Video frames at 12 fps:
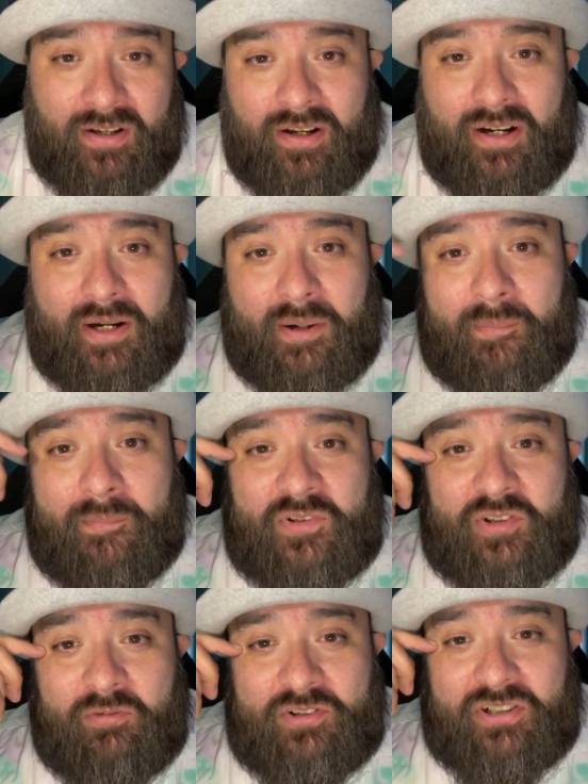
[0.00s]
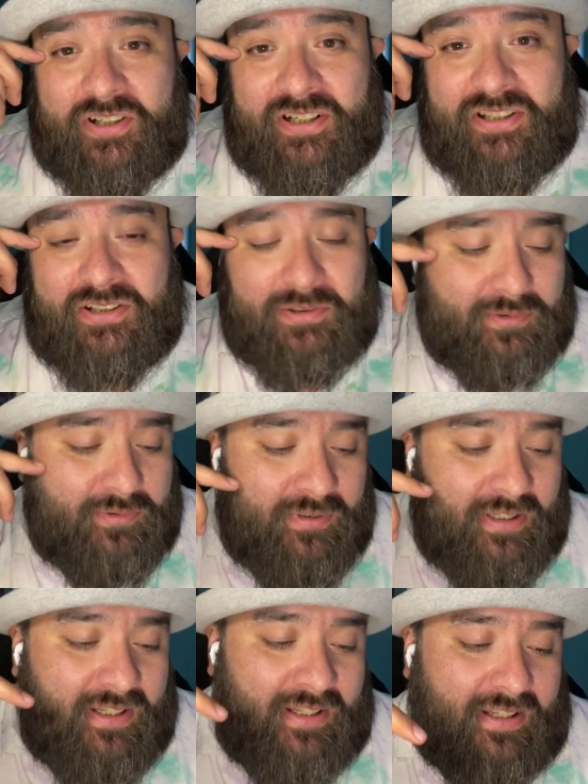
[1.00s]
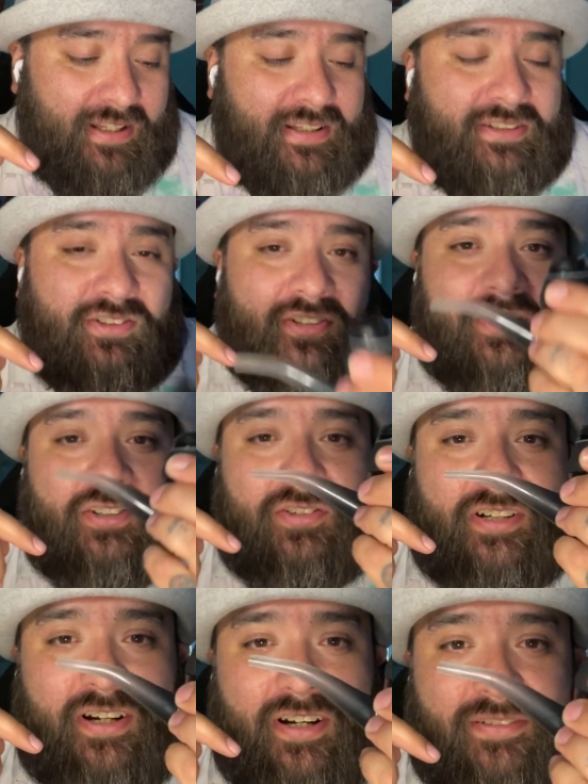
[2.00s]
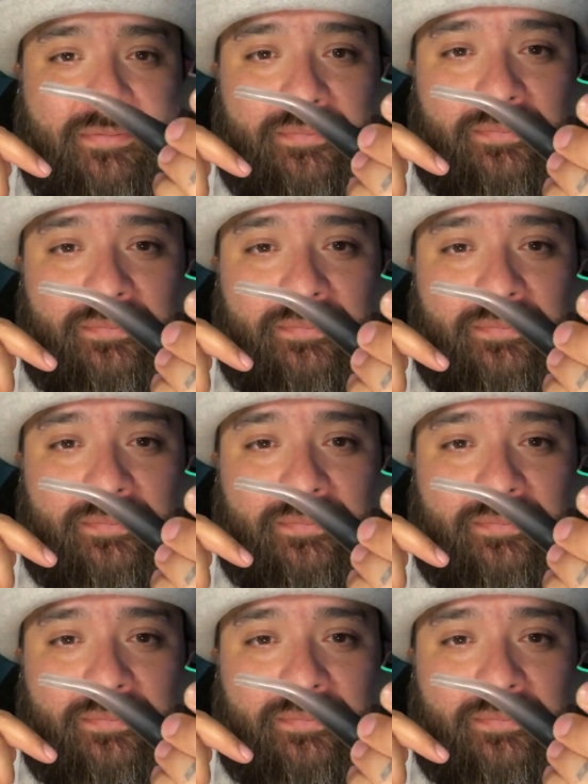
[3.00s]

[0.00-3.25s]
So what you're going to do is you're going to turn it on,